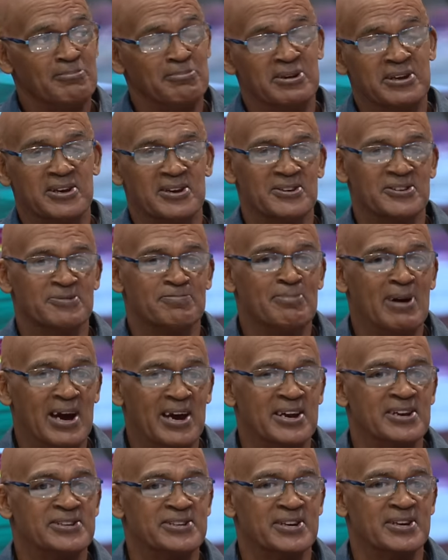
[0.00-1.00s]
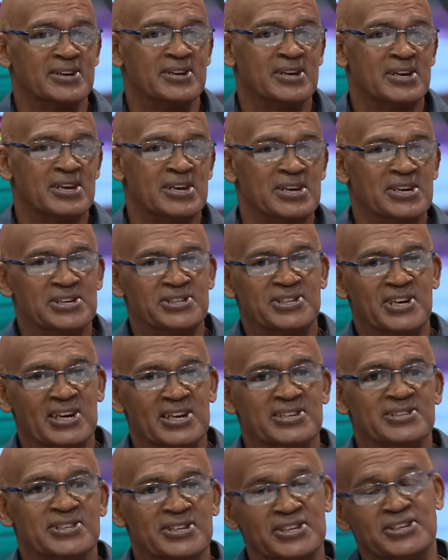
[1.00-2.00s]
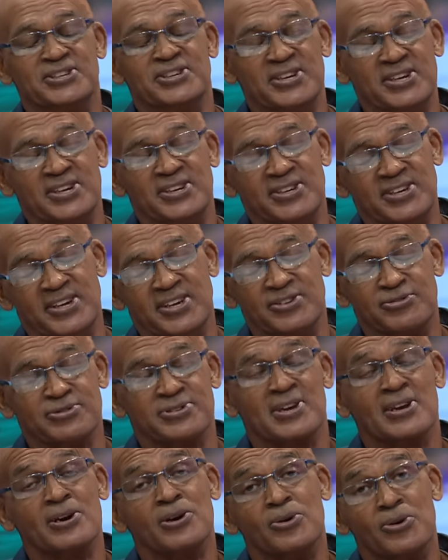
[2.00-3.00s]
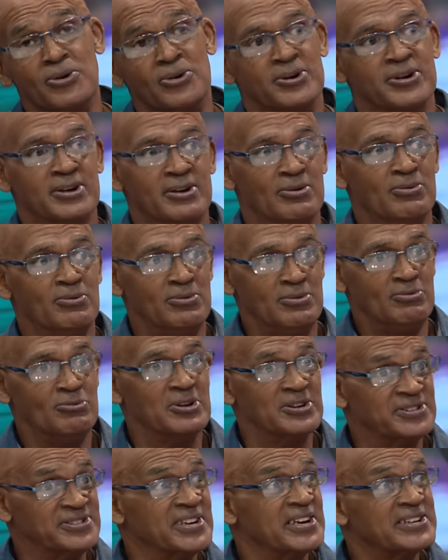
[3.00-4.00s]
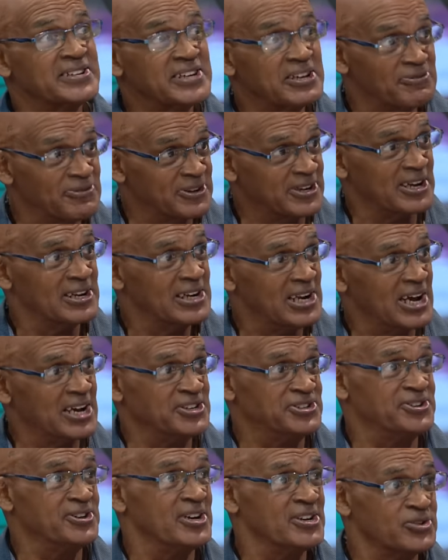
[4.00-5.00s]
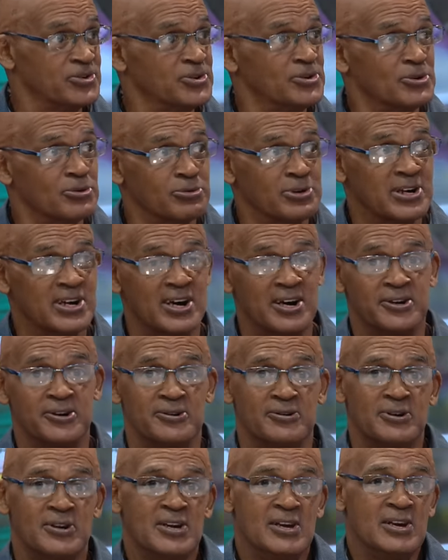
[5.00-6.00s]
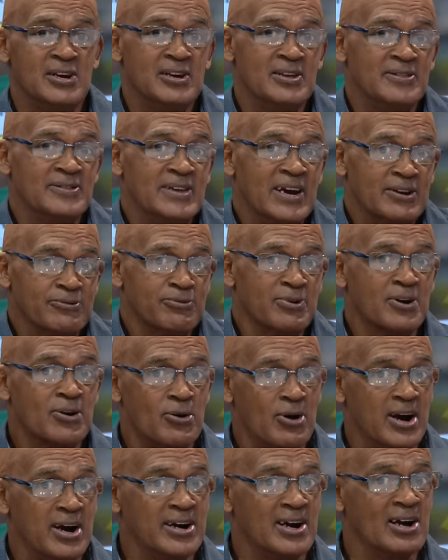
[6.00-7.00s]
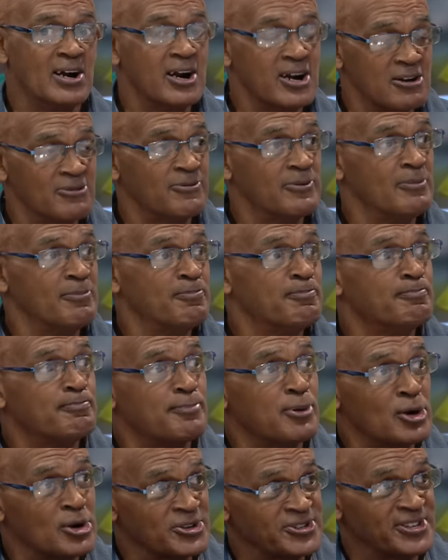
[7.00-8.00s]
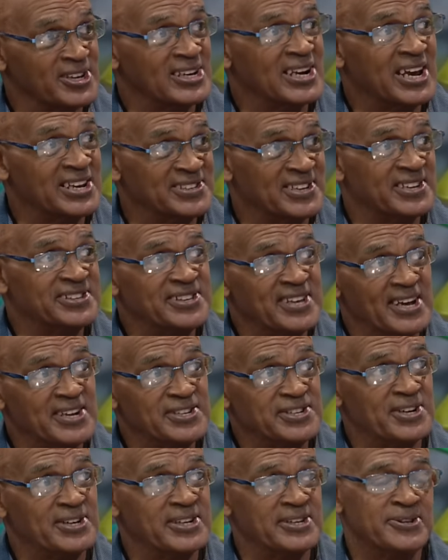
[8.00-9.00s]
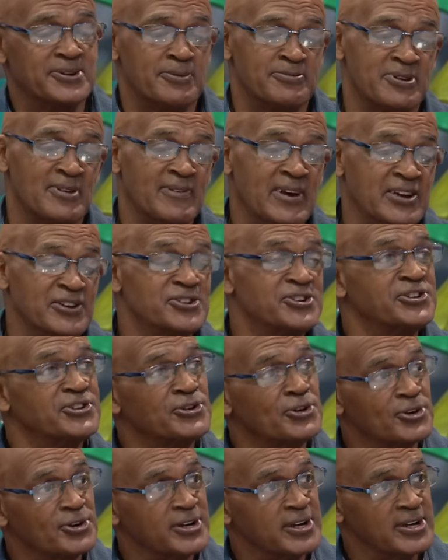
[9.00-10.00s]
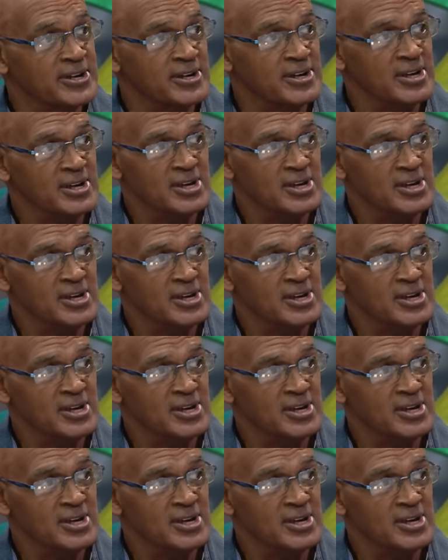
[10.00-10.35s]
Because managing Shelly's injuries alone was significant last year, as you know, Ricardo. That required a lot of personalized attention in terms of ensuring